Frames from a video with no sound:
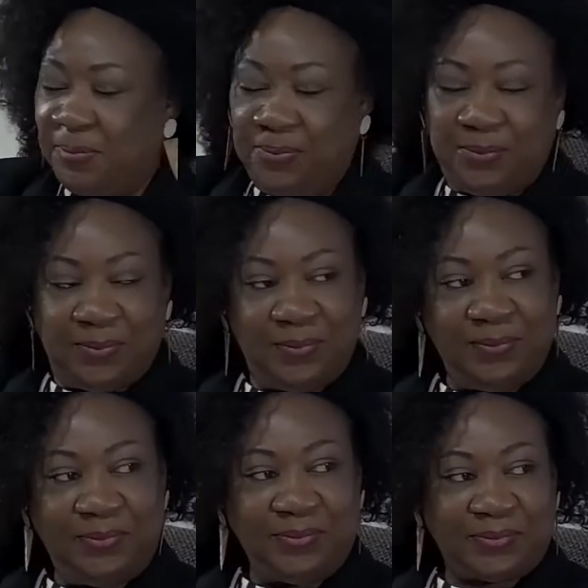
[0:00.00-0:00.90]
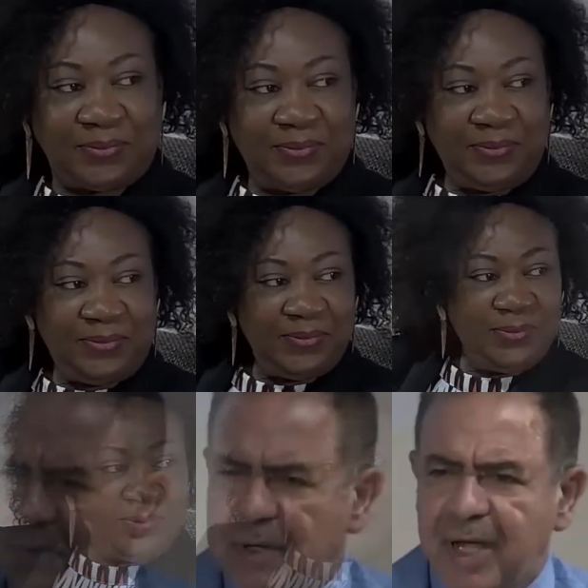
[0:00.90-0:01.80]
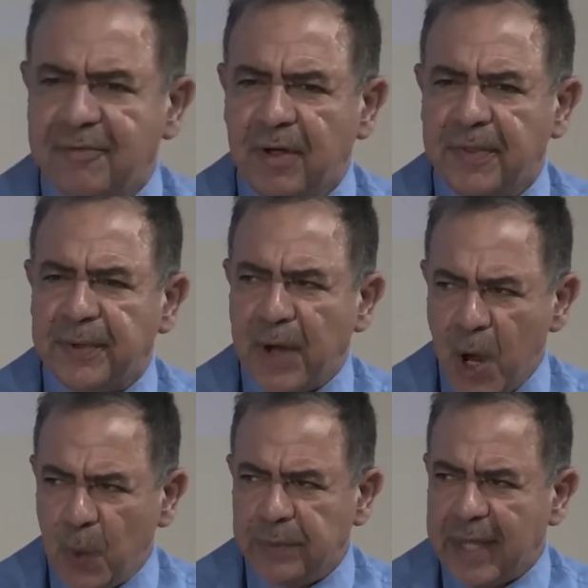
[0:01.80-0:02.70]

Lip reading: So viruses cannot survive on their own.